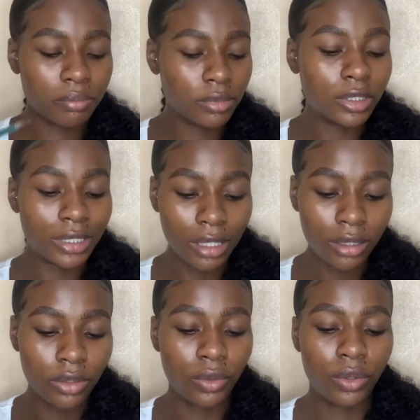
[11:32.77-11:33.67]

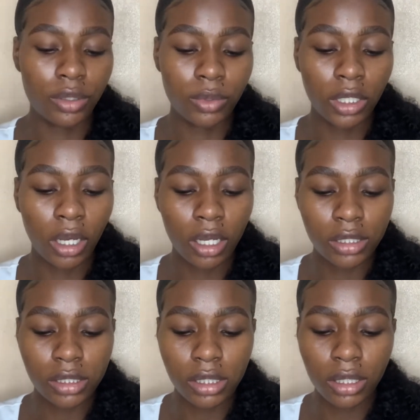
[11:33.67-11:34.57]
Then you go in with your
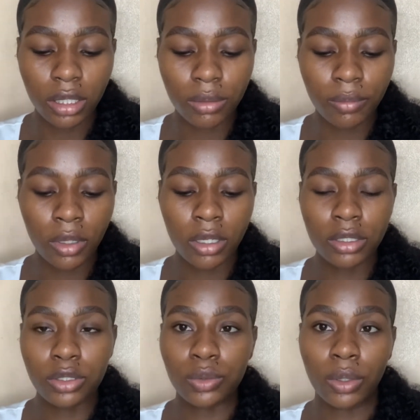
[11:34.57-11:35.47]
concealer
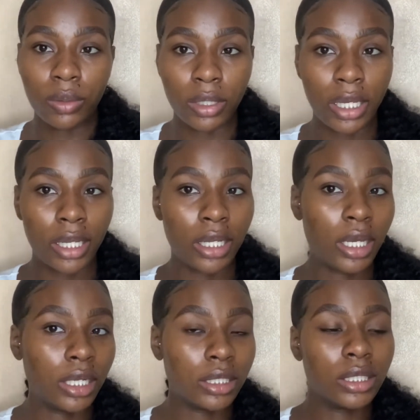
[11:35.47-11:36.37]
to outline
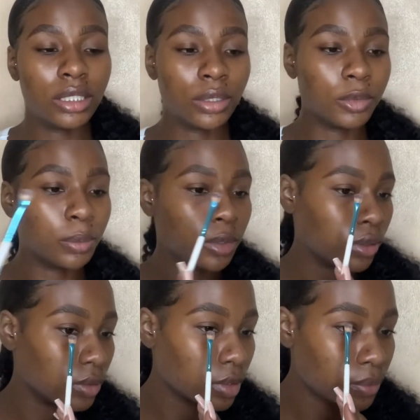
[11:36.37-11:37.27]
and clean up the
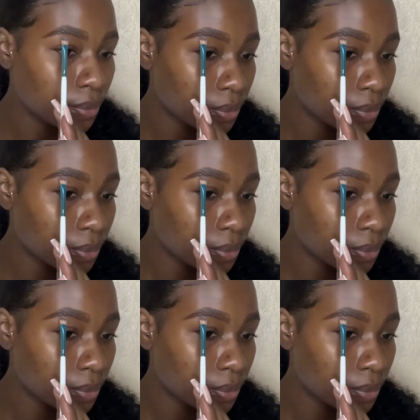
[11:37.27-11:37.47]
brows.